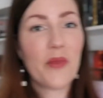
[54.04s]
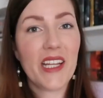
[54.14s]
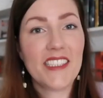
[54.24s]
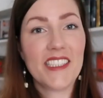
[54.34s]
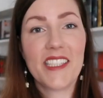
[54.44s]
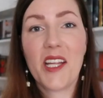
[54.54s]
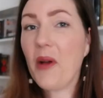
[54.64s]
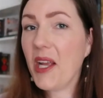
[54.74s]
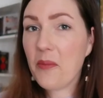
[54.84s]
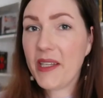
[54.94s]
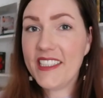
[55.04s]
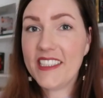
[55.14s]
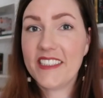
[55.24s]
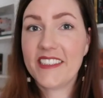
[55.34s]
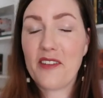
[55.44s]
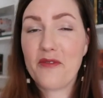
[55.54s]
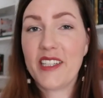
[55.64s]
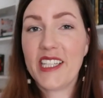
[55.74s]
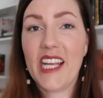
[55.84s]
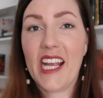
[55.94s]
Patient, in my opinion, is
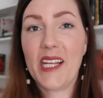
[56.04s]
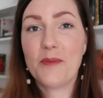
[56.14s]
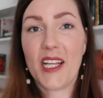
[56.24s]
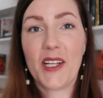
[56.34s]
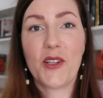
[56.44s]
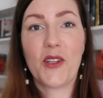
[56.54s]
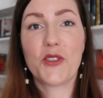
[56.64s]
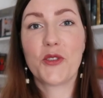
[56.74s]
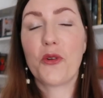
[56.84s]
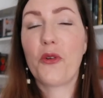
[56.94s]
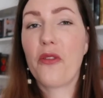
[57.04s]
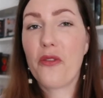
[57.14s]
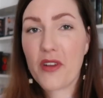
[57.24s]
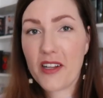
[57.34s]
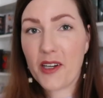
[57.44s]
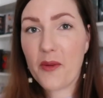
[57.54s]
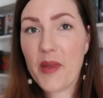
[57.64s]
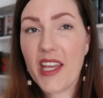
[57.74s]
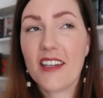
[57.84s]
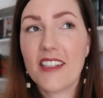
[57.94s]
definitely a psychological thriller
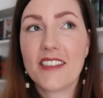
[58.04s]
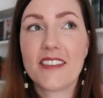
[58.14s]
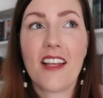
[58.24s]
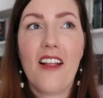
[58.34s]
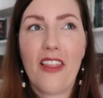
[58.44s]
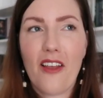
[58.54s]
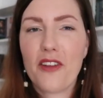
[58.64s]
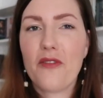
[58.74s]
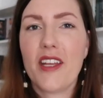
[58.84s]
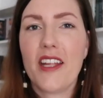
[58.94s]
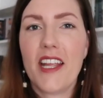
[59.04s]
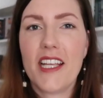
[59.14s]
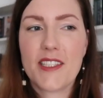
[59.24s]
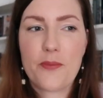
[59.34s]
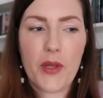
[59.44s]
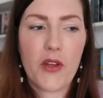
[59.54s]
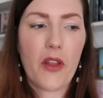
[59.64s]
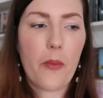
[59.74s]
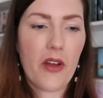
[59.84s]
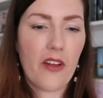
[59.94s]
because a lot of it is built
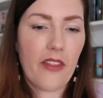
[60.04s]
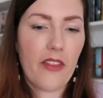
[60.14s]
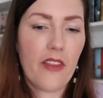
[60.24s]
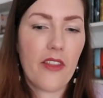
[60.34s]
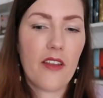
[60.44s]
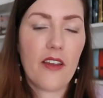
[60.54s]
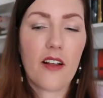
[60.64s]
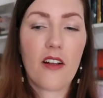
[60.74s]
upon the